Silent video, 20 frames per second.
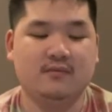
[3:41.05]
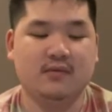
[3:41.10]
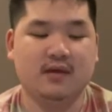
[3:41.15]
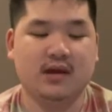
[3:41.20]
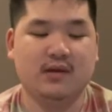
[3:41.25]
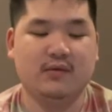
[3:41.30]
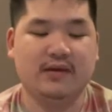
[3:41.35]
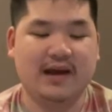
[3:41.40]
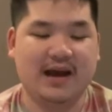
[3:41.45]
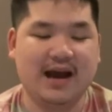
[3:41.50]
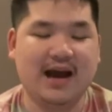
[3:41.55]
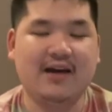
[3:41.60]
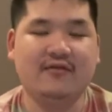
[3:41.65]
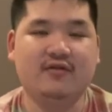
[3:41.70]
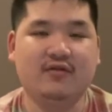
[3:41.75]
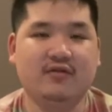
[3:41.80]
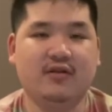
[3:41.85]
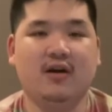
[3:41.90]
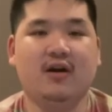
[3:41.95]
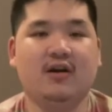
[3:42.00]
And we have
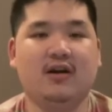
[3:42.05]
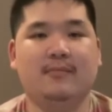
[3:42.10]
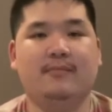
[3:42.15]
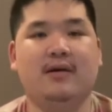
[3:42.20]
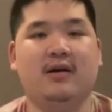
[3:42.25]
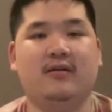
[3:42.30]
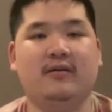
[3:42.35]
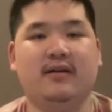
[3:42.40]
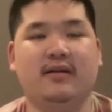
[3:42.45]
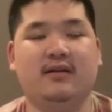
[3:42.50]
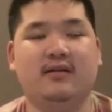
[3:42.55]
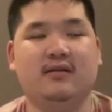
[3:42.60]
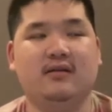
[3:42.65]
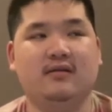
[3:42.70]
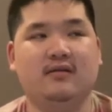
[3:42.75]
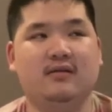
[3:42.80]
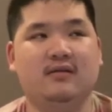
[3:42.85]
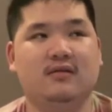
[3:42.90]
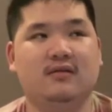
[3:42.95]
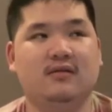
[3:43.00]
to talk about it.
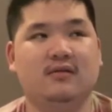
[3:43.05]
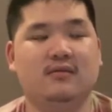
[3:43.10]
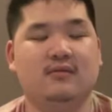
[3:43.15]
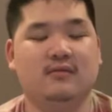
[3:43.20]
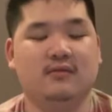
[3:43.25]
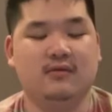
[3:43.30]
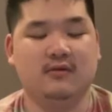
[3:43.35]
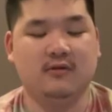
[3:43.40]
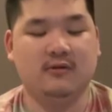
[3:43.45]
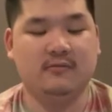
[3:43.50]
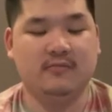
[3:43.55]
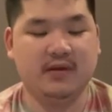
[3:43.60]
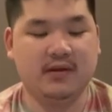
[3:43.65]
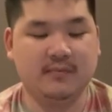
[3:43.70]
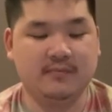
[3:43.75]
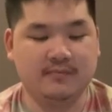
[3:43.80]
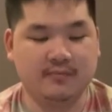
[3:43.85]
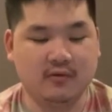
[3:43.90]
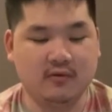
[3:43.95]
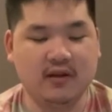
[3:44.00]
They're
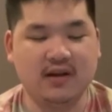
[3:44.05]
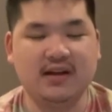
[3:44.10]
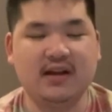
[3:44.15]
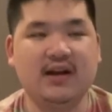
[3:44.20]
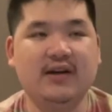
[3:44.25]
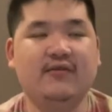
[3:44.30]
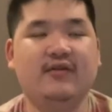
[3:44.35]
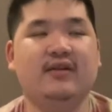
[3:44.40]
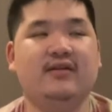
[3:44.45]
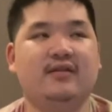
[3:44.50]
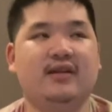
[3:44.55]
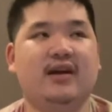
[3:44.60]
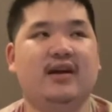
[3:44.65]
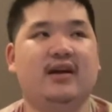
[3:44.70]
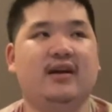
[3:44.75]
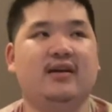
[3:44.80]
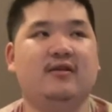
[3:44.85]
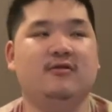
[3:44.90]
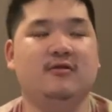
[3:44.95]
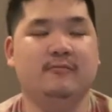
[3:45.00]
being bullied every
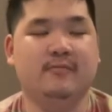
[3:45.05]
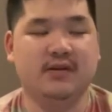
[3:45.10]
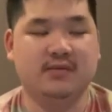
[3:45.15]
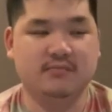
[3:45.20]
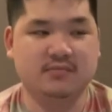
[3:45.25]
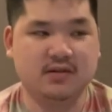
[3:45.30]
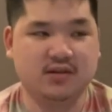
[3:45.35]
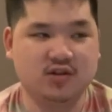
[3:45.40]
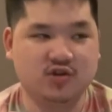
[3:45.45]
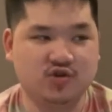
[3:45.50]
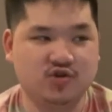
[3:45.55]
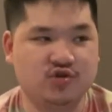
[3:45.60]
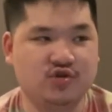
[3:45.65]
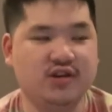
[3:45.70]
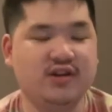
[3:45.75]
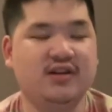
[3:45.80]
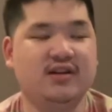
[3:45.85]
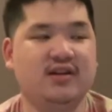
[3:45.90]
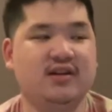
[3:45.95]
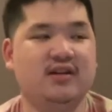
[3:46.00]
day, they're being
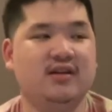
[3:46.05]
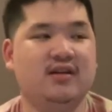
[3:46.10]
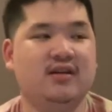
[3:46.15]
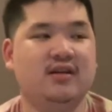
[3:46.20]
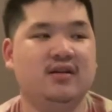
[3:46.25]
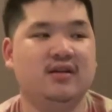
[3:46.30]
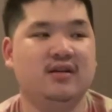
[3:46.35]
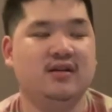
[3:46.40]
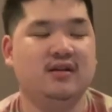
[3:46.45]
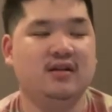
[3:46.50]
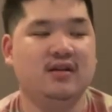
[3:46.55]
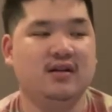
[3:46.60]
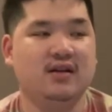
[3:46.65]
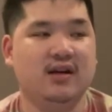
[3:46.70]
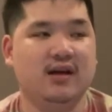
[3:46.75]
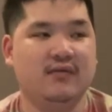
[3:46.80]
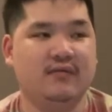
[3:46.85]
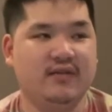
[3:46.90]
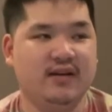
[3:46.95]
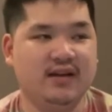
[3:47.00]
mistreated,
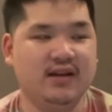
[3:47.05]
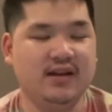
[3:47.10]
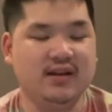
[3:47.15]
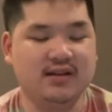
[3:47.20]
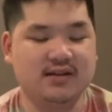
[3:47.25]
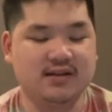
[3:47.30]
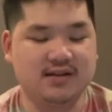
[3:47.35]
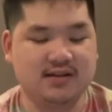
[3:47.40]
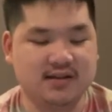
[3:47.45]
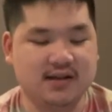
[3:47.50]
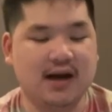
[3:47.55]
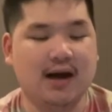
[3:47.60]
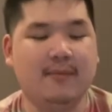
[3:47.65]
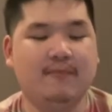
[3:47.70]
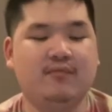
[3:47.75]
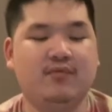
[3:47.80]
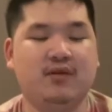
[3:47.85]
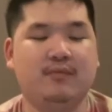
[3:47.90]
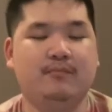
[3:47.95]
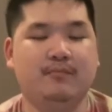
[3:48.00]
and we need to stop
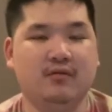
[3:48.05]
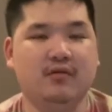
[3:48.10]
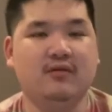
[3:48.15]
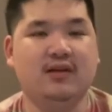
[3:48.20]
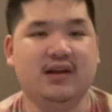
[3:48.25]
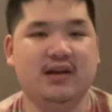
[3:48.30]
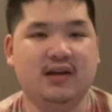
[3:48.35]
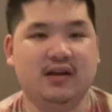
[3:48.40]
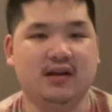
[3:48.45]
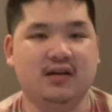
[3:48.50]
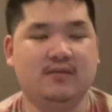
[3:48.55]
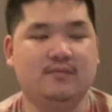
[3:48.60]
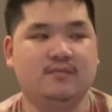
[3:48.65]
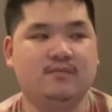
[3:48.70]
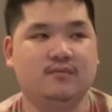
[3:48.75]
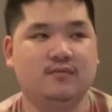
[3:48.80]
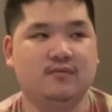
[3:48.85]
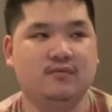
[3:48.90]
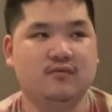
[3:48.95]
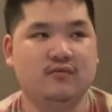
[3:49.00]
the bullying.
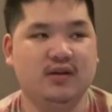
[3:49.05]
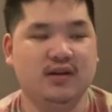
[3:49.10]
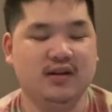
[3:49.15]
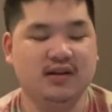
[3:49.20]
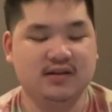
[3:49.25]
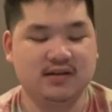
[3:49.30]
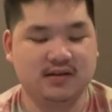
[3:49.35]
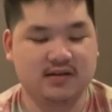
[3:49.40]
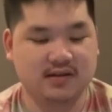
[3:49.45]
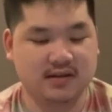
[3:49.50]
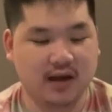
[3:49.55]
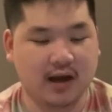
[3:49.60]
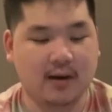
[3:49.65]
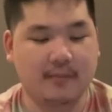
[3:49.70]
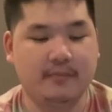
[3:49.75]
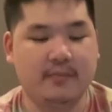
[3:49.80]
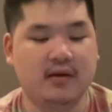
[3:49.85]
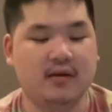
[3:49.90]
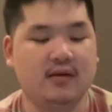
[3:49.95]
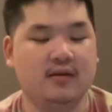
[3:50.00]
We need to
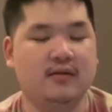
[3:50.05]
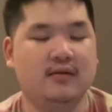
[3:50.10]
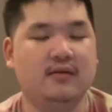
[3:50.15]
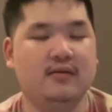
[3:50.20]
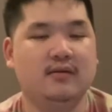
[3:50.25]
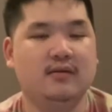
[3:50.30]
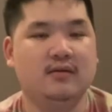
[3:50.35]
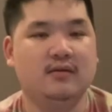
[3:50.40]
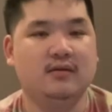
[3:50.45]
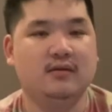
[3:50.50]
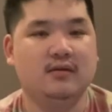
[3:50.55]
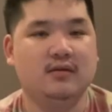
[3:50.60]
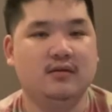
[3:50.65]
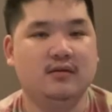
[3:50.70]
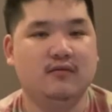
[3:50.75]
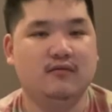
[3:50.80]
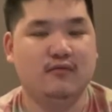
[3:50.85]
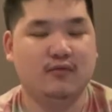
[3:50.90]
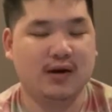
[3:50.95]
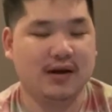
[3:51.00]
stop
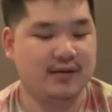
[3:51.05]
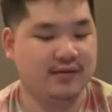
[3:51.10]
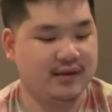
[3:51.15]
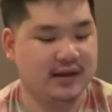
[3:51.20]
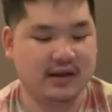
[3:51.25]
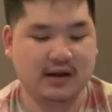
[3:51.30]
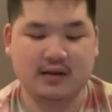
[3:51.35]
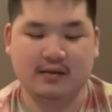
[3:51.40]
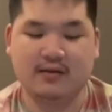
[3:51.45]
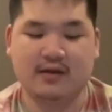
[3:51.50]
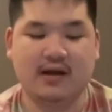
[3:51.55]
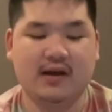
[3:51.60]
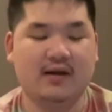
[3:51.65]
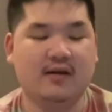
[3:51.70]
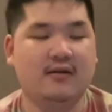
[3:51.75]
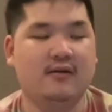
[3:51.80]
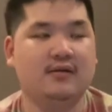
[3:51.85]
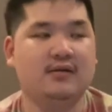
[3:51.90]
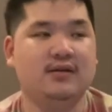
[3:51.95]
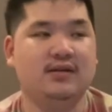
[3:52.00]
it right then and there.
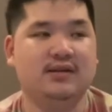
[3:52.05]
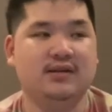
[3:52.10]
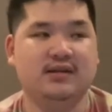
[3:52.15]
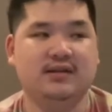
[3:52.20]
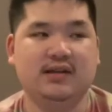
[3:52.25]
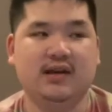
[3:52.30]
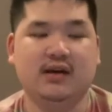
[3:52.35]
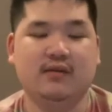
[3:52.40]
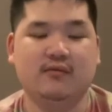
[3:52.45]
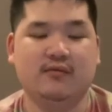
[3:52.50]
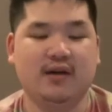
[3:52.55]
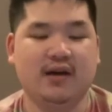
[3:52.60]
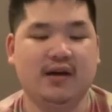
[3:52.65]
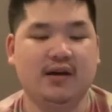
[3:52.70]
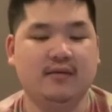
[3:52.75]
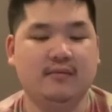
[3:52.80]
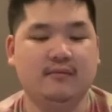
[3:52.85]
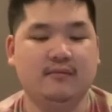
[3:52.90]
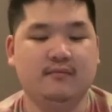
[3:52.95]
It's not right.